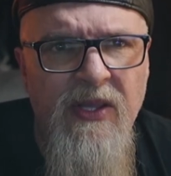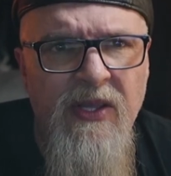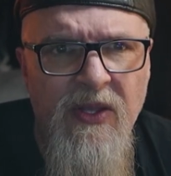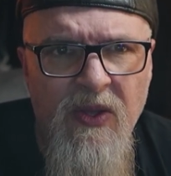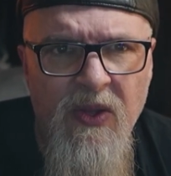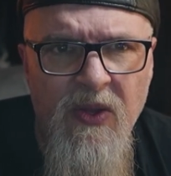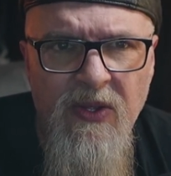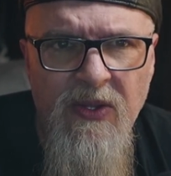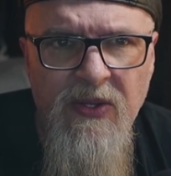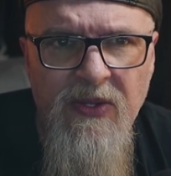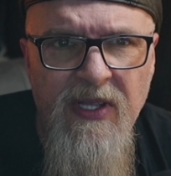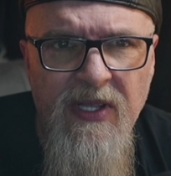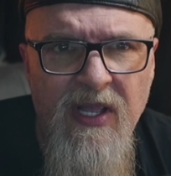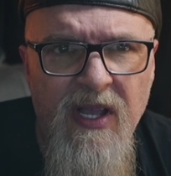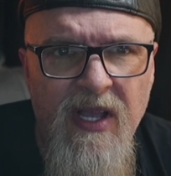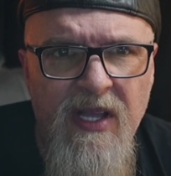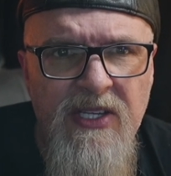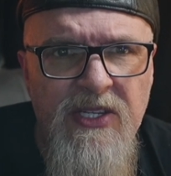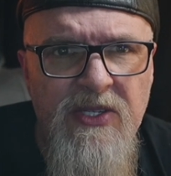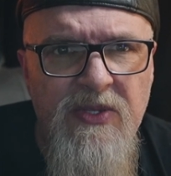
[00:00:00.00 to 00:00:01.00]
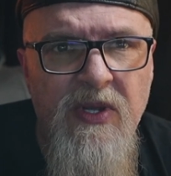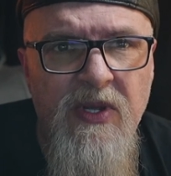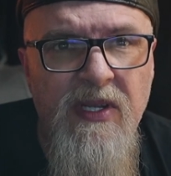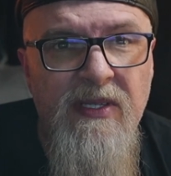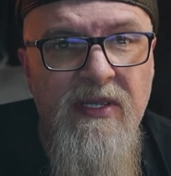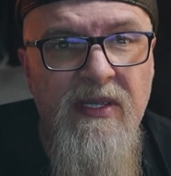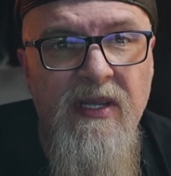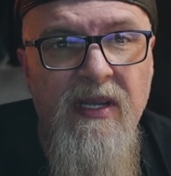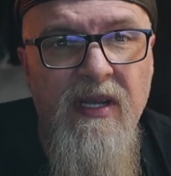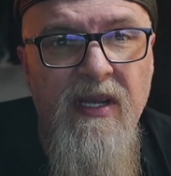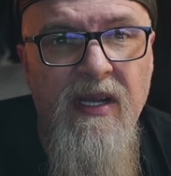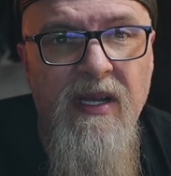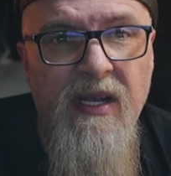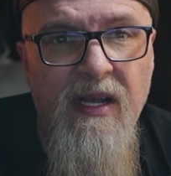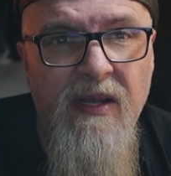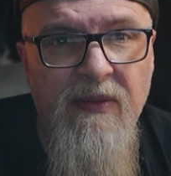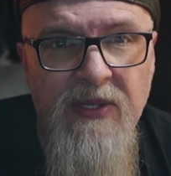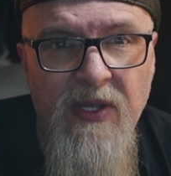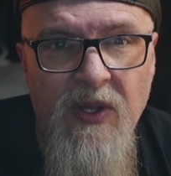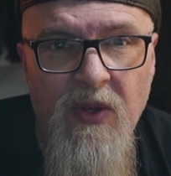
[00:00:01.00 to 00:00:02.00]
The construct
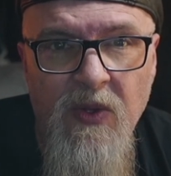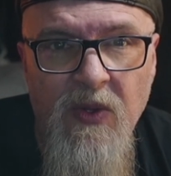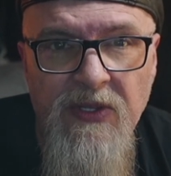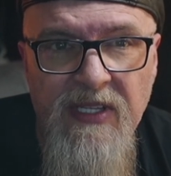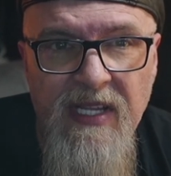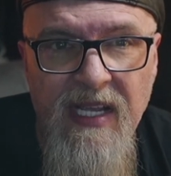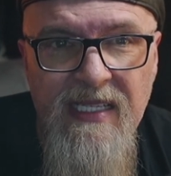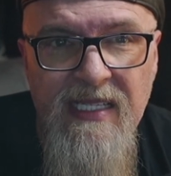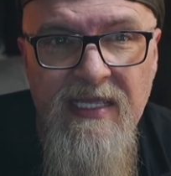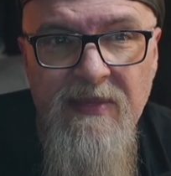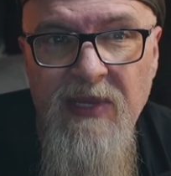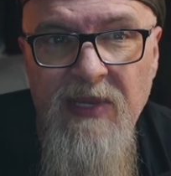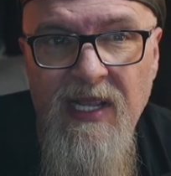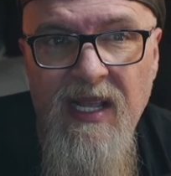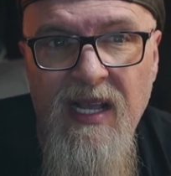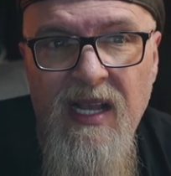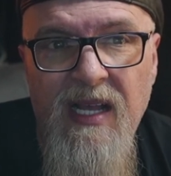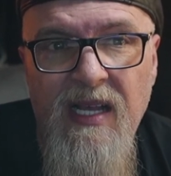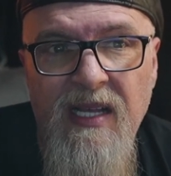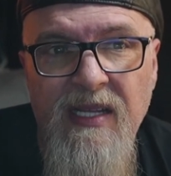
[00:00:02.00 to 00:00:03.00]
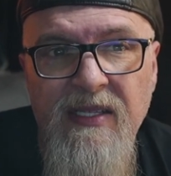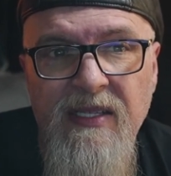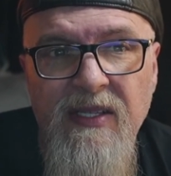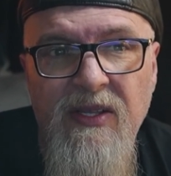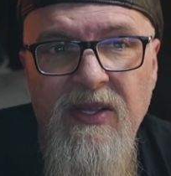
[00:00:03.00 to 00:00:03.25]
of the Old Testament God,